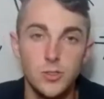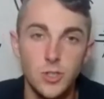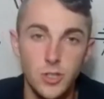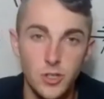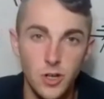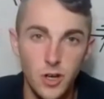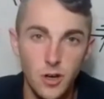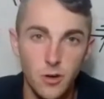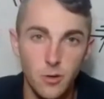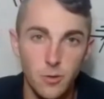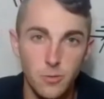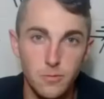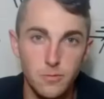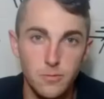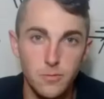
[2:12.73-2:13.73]
You
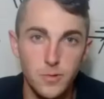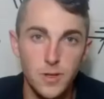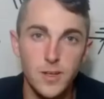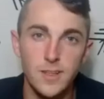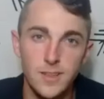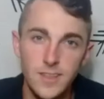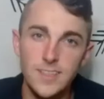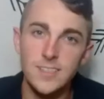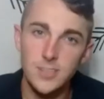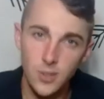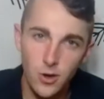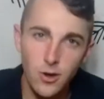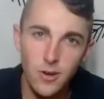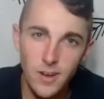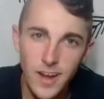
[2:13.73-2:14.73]
know, this
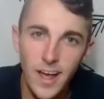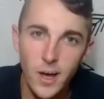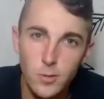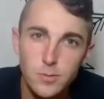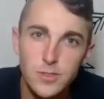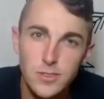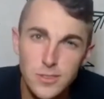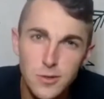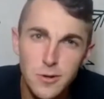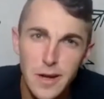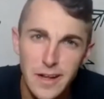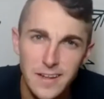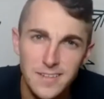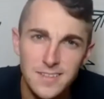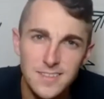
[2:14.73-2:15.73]
could help
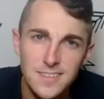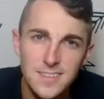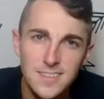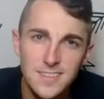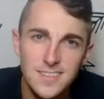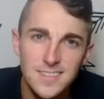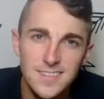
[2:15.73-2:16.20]
students.